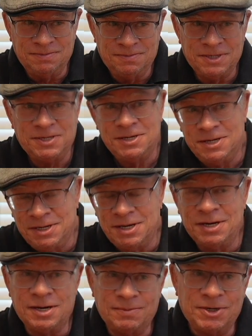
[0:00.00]
But then
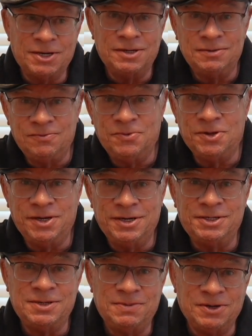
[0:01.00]
again, I'm not really a
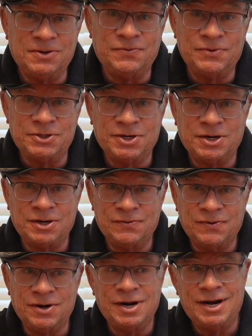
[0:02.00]
typical photographer.